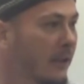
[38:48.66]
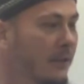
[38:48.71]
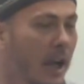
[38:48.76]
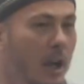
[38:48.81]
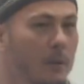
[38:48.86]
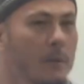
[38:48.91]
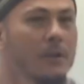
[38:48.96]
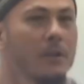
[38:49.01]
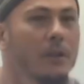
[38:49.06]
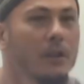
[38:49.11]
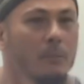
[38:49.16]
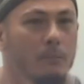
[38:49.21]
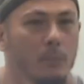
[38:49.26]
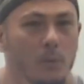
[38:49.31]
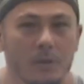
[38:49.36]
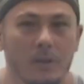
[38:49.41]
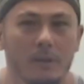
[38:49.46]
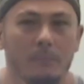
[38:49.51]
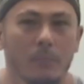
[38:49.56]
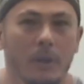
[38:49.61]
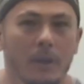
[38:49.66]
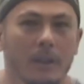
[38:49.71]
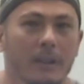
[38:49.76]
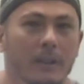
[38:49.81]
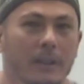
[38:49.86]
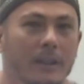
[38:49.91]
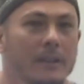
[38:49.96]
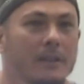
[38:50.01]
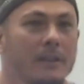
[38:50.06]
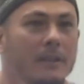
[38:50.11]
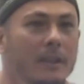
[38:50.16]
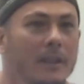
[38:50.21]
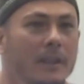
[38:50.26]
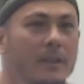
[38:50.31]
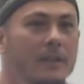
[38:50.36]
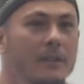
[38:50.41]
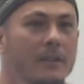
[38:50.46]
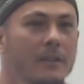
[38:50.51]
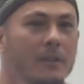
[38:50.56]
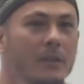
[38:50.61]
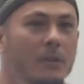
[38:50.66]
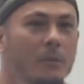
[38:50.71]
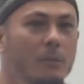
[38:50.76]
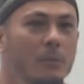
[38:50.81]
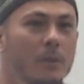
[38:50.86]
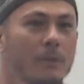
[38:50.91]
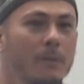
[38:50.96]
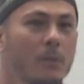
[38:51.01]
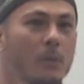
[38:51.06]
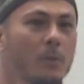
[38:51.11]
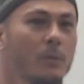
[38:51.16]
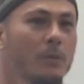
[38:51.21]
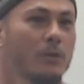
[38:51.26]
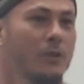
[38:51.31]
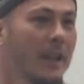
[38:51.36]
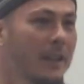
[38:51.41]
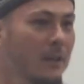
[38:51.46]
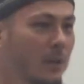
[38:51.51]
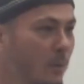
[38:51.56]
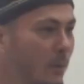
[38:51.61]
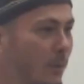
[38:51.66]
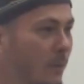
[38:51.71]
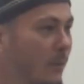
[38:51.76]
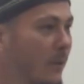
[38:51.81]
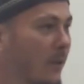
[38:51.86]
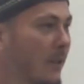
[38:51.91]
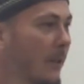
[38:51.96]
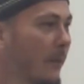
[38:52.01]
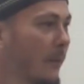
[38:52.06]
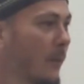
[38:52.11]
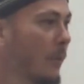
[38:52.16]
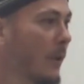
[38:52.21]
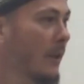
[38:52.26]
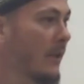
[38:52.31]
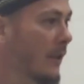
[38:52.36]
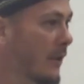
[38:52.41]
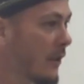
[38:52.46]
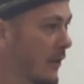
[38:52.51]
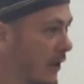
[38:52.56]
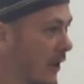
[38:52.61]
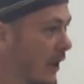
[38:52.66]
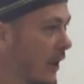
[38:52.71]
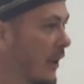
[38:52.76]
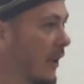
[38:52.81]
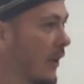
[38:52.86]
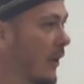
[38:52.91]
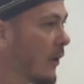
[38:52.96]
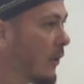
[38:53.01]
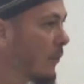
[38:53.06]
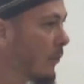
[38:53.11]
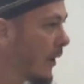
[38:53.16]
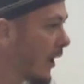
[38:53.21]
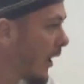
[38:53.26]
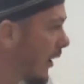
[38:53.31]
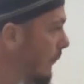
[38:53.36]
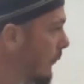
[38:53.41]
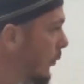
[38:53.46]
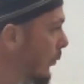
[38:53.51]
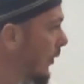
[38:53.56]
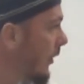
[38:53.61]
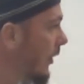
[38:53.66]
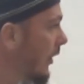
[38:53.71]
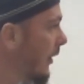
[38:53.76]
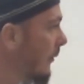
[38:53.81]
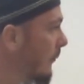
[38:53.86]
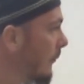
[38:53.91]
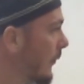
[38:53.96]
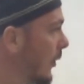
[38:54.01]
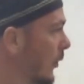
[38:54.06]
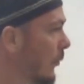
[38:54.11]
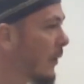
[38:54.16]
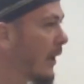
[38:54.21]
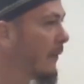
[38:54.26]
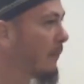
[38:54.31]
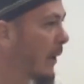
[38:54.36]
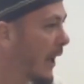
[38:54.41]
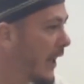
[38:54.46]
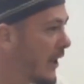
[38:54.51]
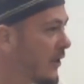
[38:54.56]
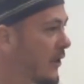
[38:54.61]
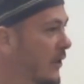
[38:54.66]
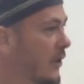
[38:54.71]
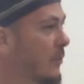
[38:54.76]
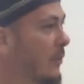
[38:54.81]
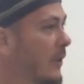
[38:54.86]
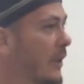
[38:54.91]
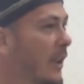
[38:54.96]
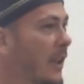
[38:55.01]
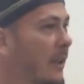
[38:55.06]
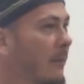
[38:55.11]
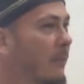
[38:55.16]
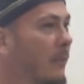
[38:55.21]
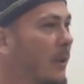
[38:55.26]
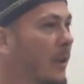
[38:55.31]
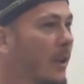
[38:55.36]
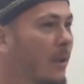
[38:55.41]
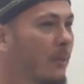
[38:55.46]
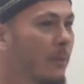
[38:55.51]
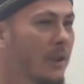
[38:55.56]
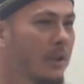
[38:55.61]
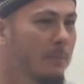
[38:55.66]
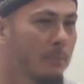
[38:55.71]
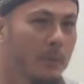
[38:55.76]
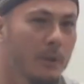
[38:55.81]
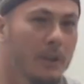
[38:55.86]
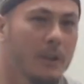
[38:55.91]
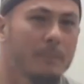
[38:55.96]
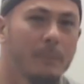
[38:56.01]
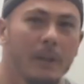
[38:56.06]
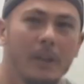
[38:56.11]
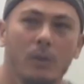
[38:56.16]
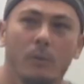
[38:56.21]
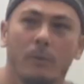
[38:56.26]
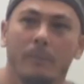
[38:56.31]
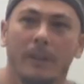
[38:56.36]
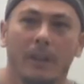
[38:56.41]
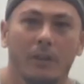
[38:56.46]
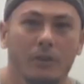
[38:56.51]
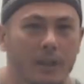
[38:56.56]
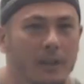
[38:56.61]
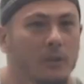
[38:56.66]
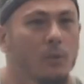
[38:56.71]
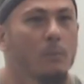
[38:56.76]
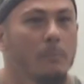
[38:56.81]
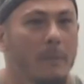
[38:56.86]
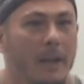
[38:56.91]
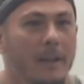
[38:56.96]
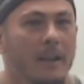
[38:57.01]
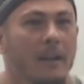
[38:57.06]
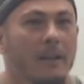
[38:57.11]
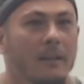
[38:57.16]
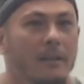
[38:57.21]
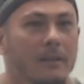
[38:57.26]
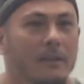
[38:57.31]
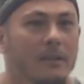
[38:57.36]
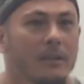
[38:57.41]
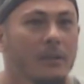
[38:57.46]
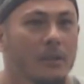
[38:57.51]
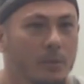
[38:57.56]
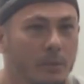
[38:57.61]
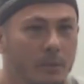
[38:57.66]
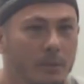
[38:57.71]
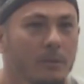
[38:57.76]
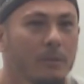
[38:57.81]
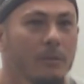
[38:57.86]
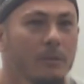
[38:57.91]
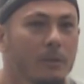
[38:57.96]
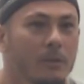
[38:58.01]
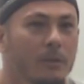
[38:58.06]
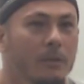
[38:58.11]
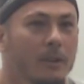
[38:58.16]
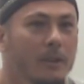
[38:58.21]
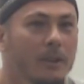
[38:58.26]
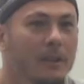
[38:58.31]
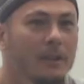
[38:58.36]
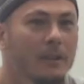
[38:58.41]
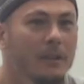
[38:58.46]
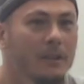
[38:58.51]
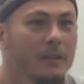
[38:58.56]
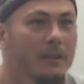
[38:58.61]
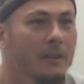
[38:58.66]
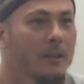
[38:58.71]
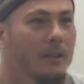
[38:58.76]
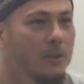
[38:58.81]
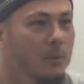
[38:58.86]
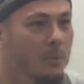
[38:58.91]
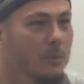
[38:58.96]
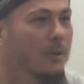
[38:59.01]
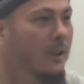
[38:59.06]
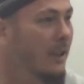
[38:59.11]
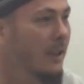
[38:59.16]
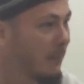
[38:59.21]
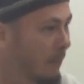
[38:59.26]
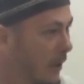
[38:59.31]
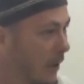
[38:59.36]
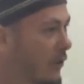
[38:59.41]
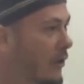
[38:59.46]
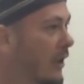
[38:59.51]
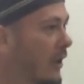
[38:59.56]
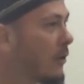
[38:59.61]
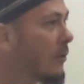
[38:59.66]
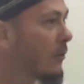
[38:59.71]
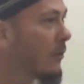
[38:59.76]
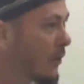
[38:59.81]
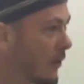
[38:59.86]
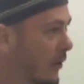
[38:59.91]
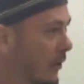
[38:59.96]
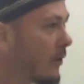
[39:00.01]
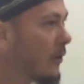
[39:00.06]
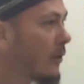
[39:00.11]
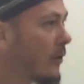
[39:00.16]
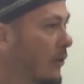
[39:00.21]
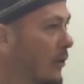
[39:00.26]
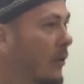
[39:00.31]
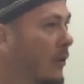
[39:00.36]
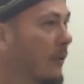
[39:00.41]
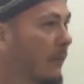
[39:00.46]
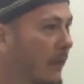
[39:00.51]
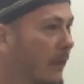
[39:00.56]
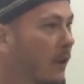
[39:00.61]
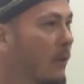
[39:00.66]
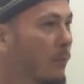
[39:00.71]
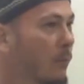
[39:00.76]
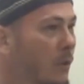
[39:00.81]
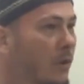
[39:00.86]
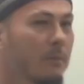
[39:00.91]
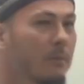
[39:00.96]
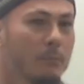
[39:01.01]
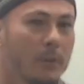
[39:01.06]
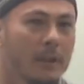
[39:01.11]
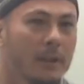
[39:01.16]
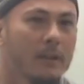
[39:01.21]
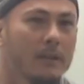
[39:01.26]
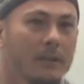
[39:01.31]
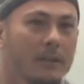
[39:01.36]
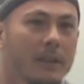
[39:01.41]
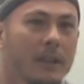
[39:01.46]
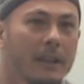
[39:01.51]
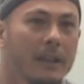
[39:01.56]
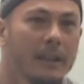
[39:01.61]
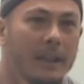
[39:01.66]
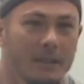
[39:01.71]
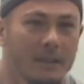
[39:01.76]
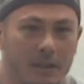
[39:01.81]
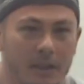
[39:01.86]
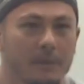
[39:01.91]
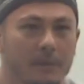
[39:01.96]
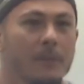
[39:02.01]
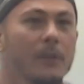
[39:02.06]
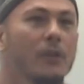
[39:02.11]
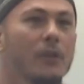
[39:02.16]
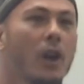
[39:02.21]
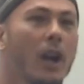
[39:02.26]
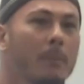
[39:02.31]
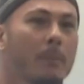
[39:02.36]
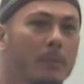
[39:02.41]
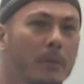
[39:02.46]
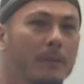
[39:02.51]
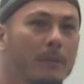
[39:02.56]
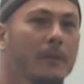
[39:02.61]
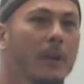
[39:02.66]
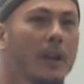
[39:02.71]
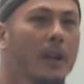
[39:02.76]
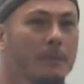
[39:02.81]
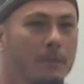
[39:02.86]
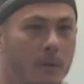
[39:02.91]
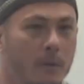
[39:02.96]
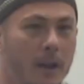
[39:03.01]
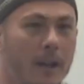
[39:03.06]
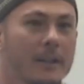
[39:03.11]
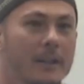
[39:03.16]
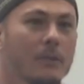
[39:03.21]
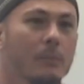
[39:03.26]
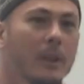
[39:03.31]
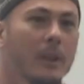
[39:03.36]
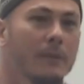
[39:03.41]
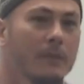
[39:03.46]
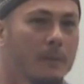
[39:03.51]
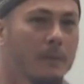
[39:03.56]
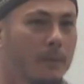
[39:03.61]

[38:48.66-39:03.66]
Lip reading: Dawah to your Muslim brother is we're full gentle, we're sincere, we're humble with him, we have patience with him, we speak to him in a gentle manner. True? Rasul said, speak gentle to your fellow Muslim brothers. It's a different type of advice. We give